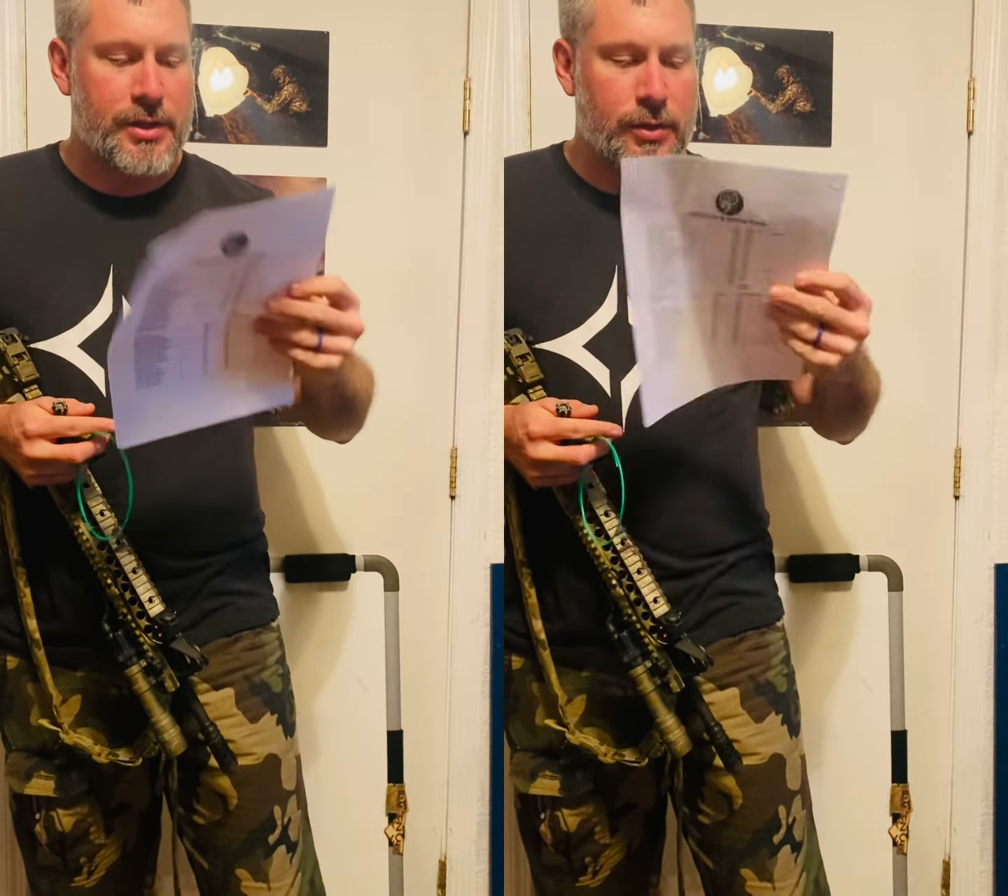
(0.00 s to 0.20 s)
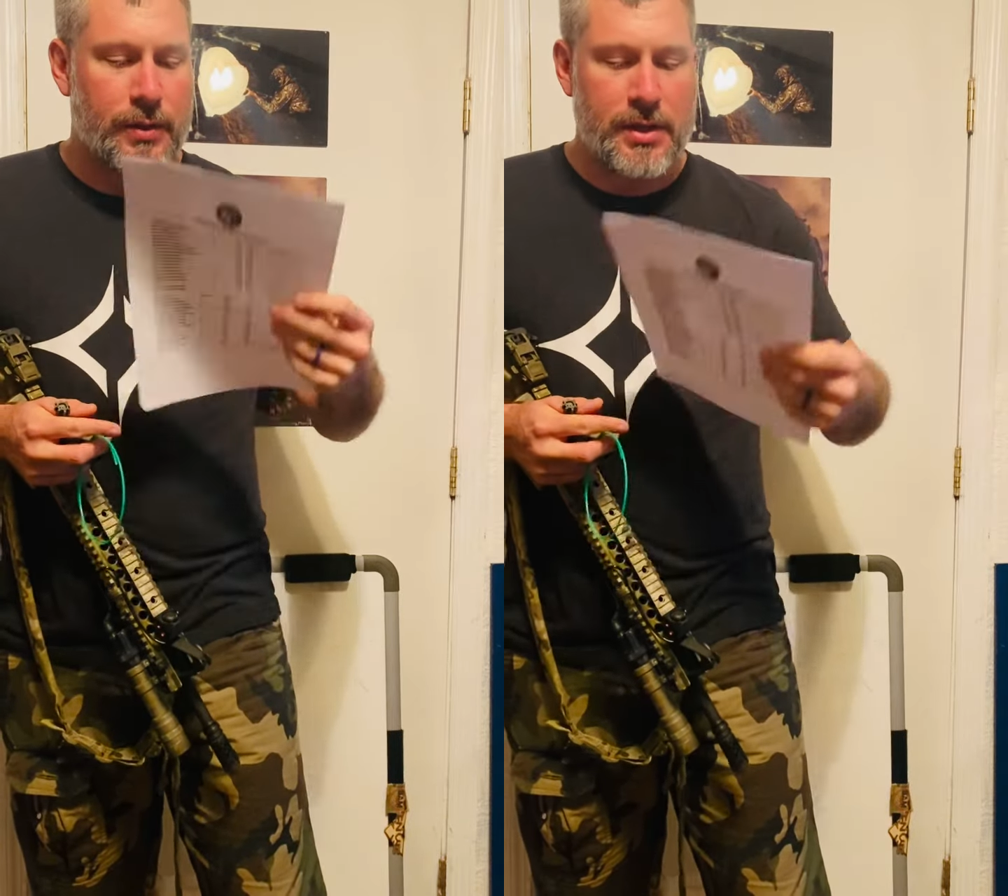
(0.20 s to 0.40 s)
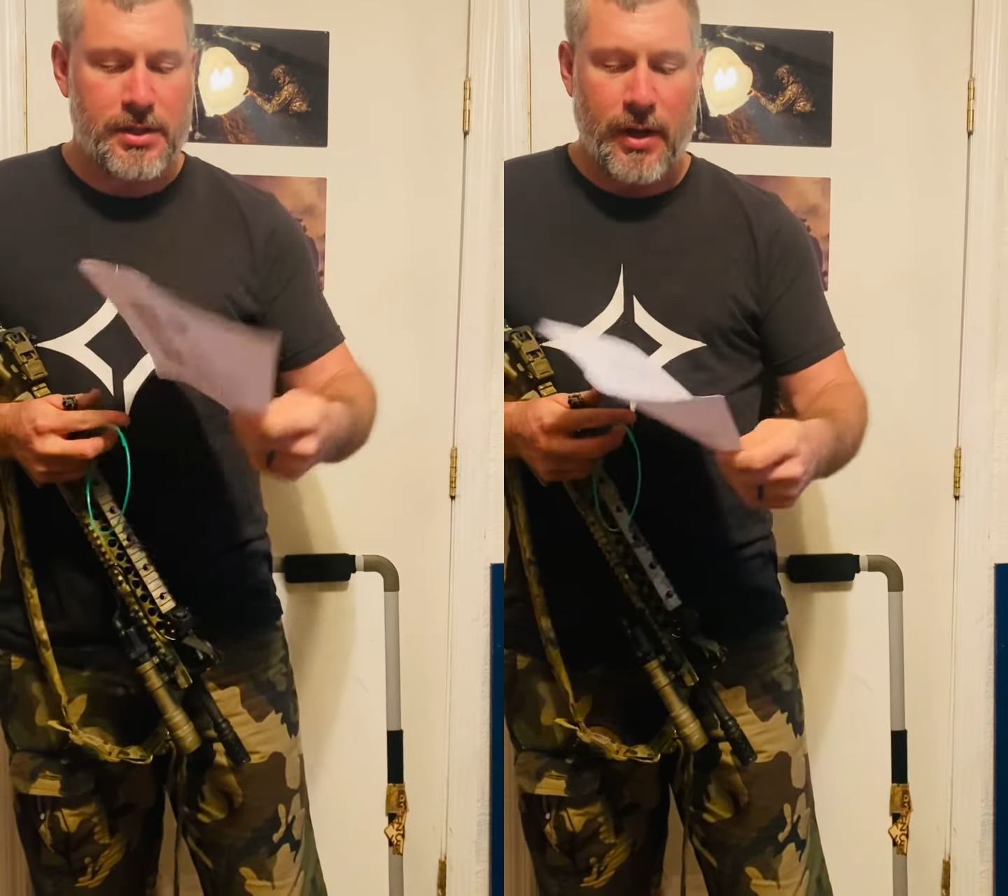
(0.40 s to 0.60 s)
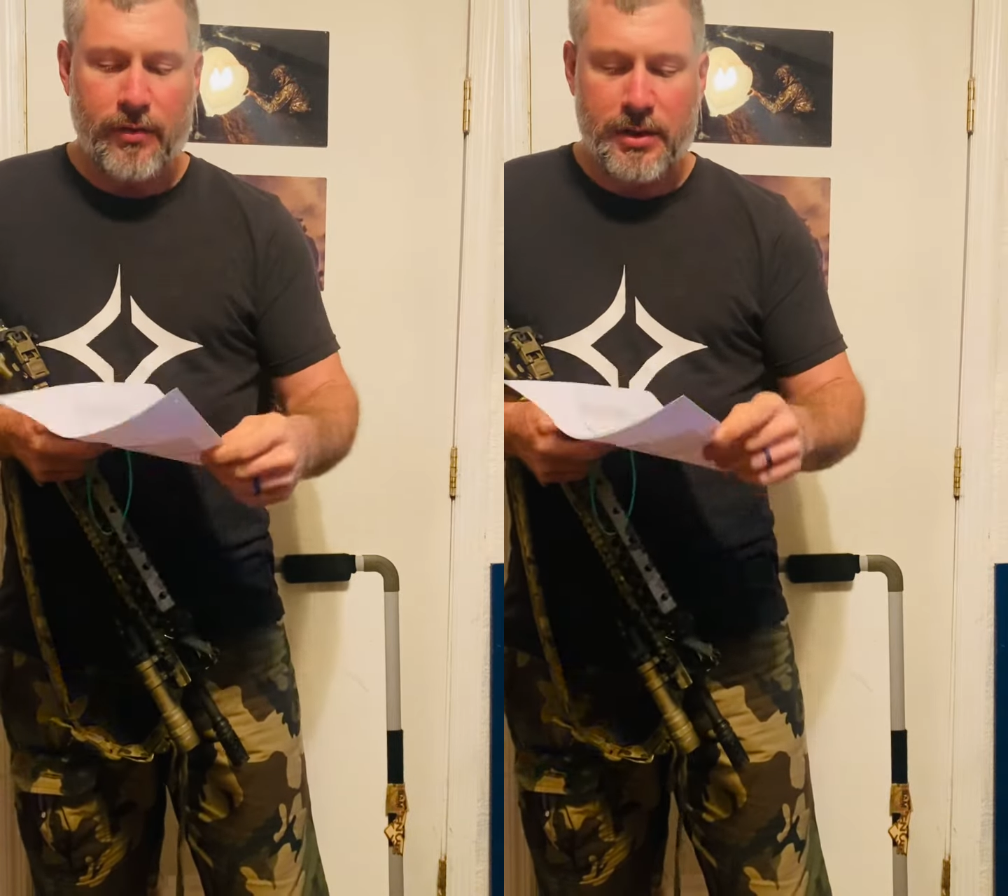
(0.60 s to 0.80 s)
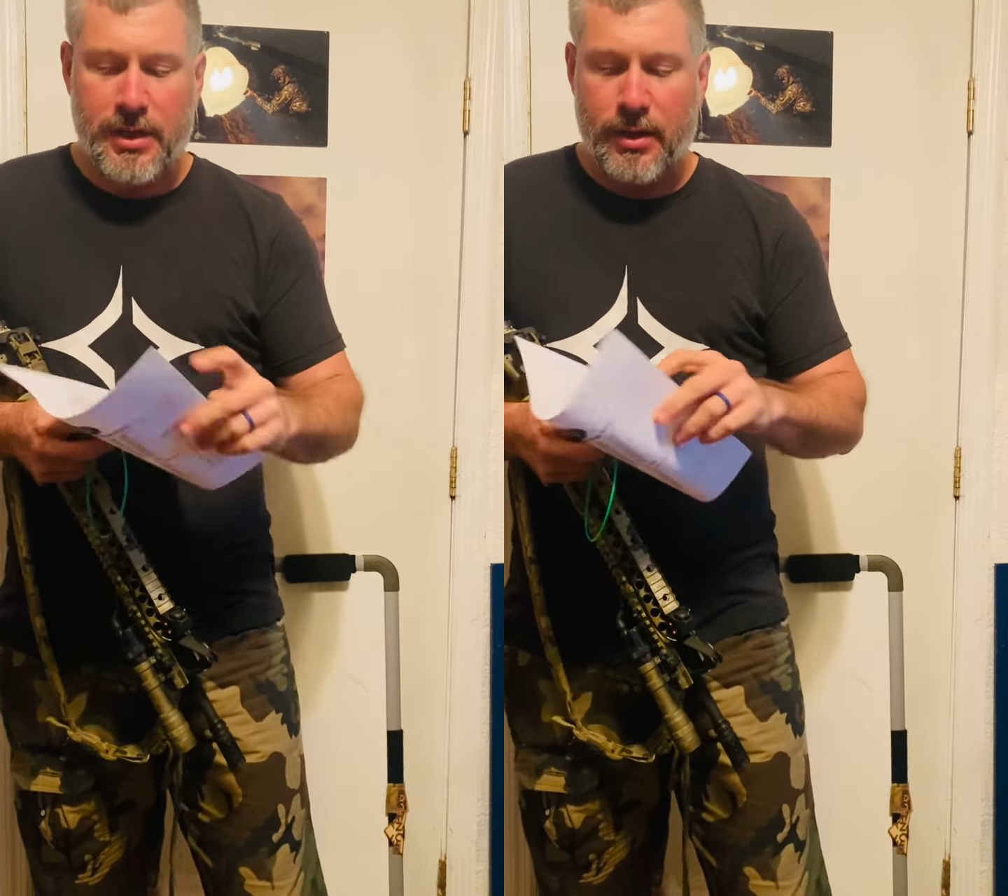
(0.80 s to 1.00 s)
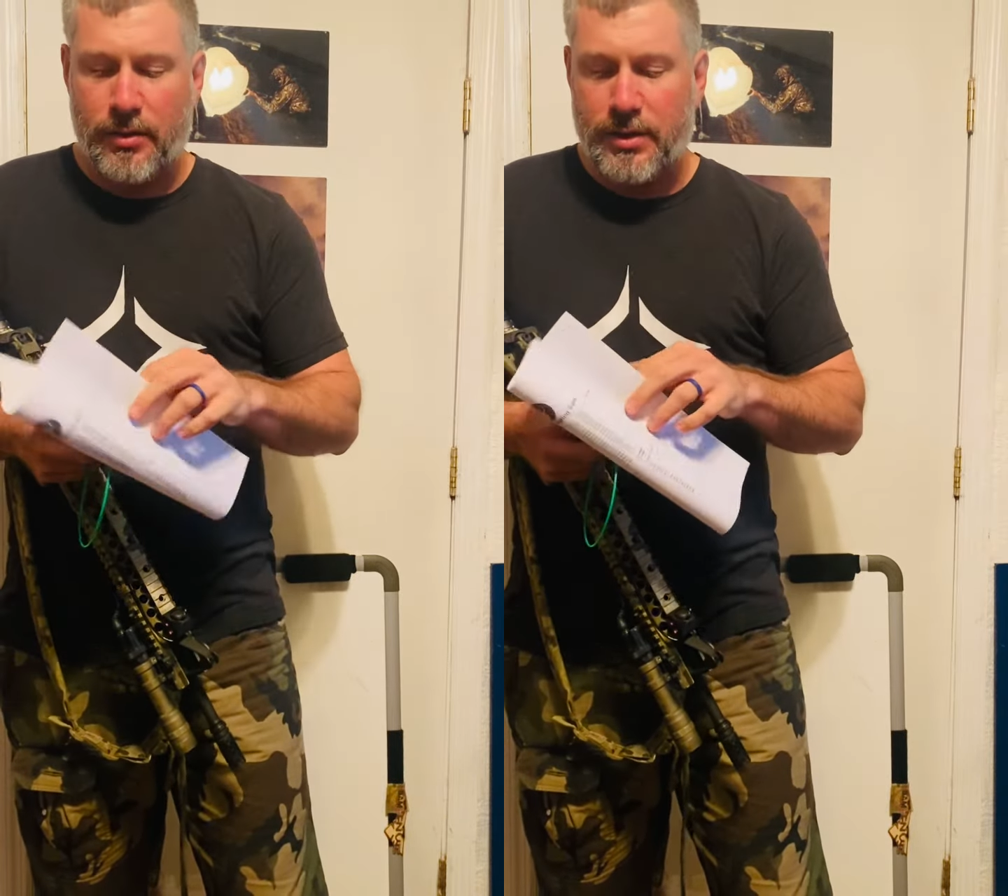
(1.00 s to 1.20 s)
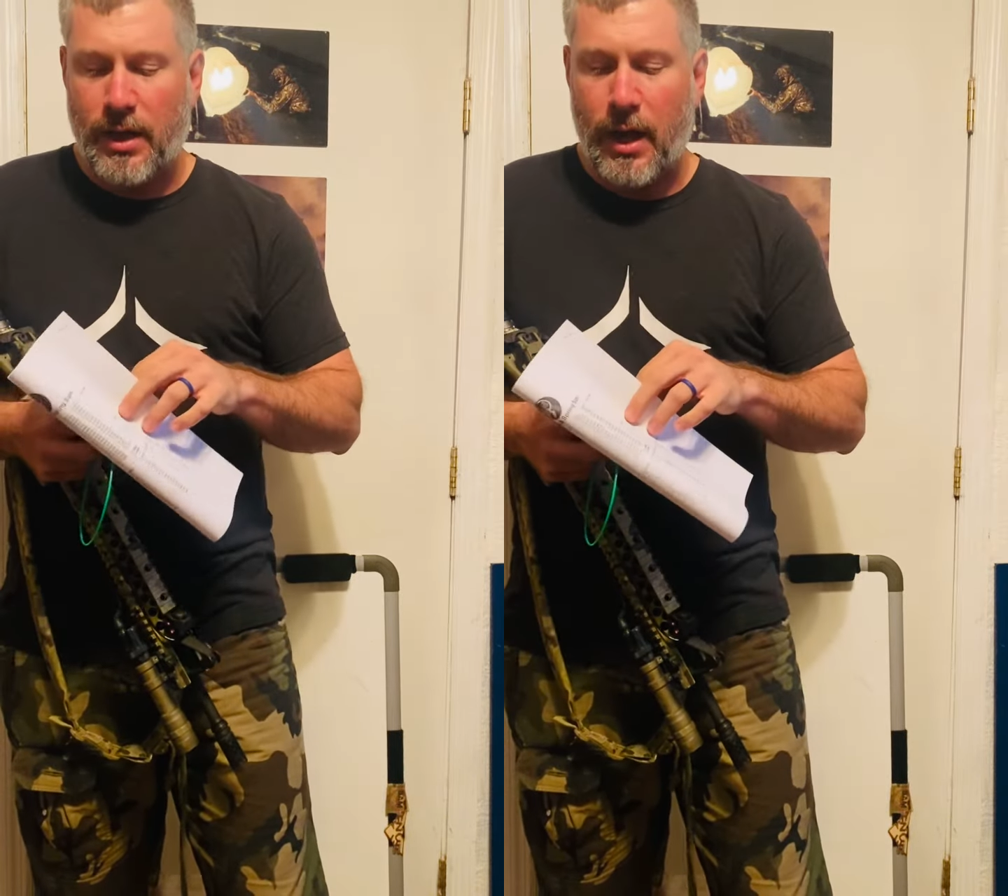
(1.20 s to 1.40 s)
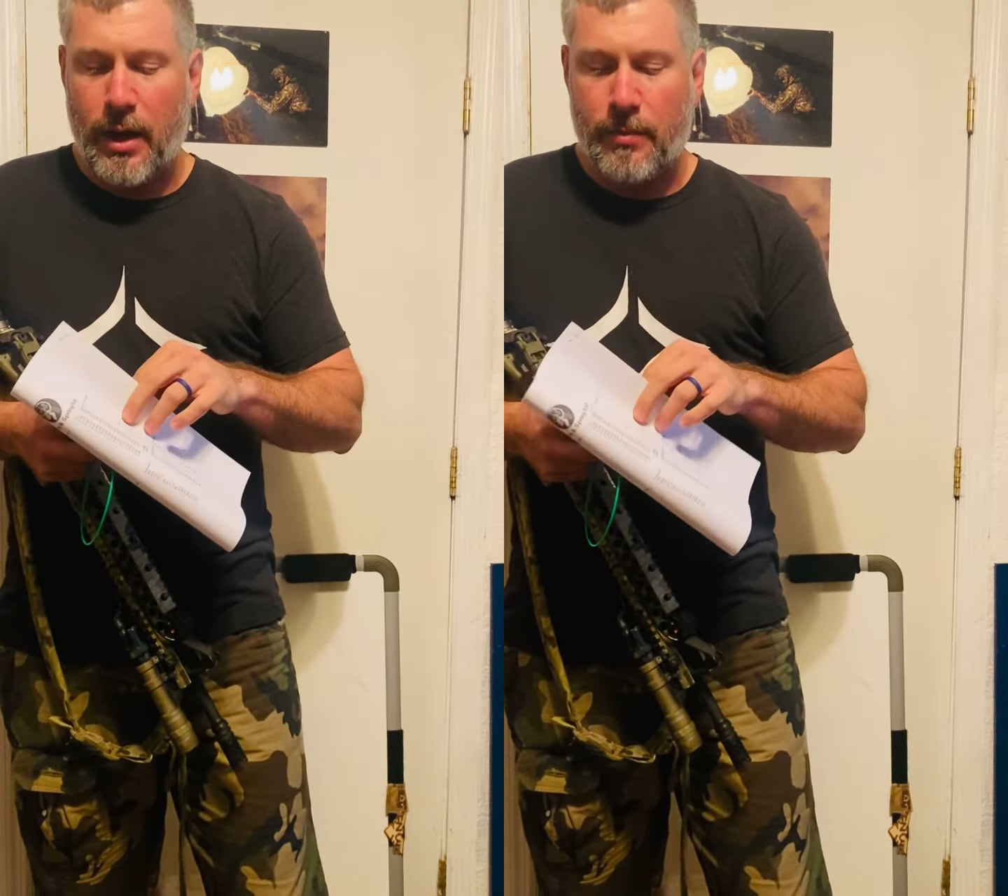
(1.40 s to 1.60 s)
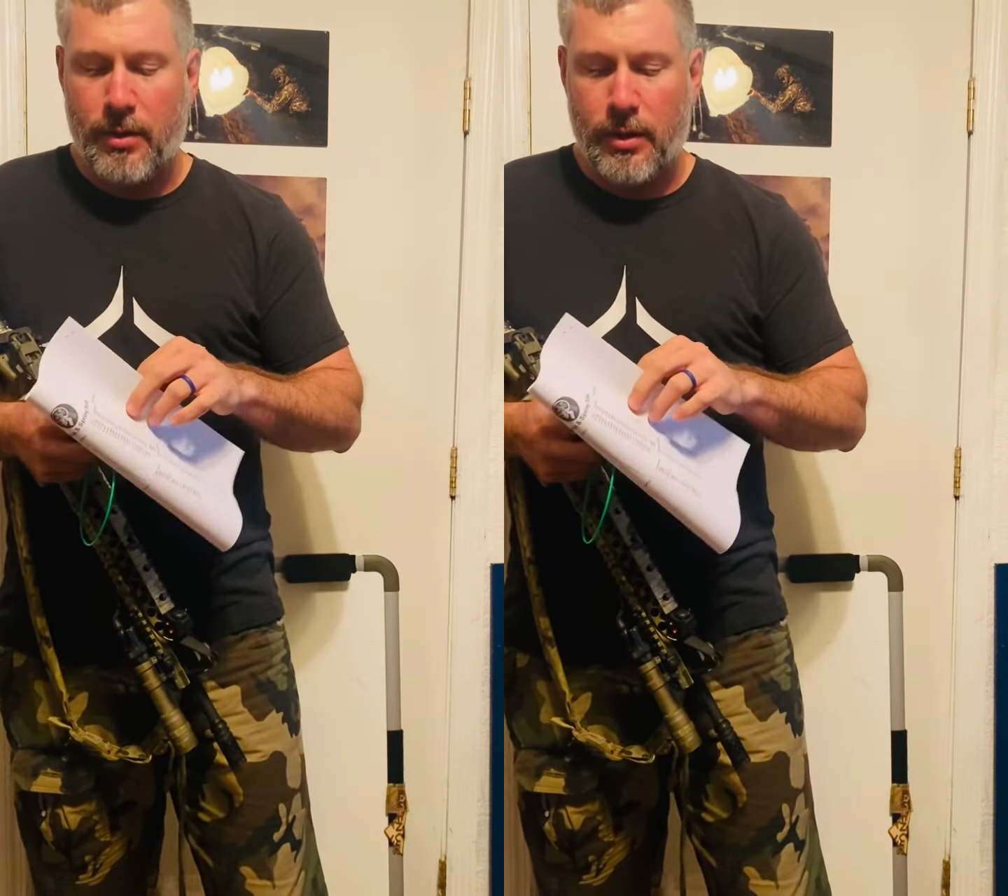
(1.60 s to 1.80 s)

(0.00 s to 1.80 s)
So he's definitely taken the time,